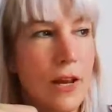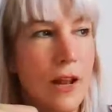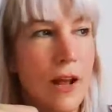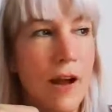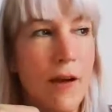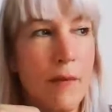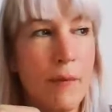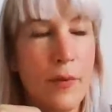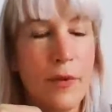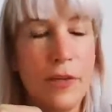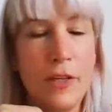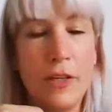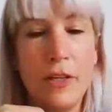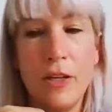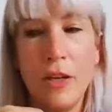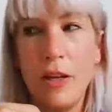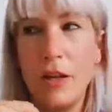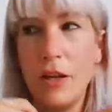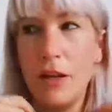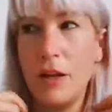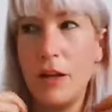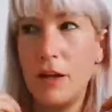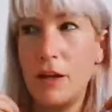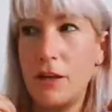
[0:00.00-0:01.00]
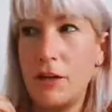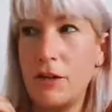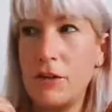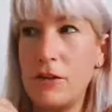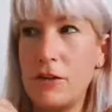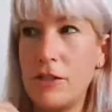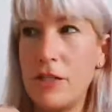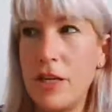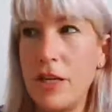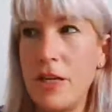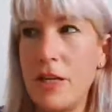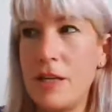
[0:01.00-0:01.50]
make it happen,
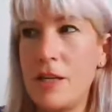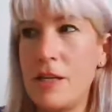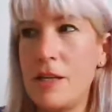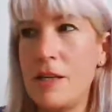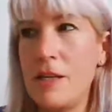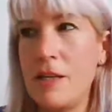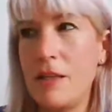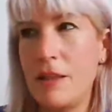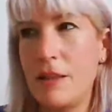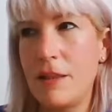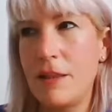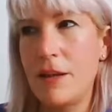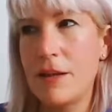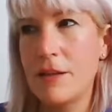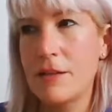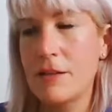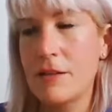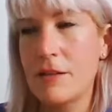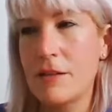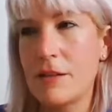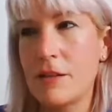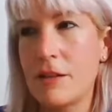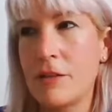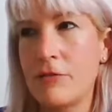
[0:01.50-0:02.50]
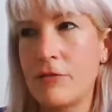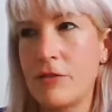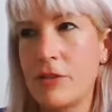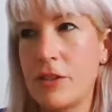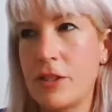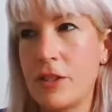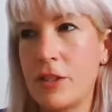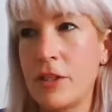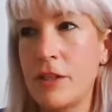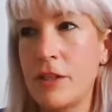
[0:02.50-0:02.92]
you're taking that stuff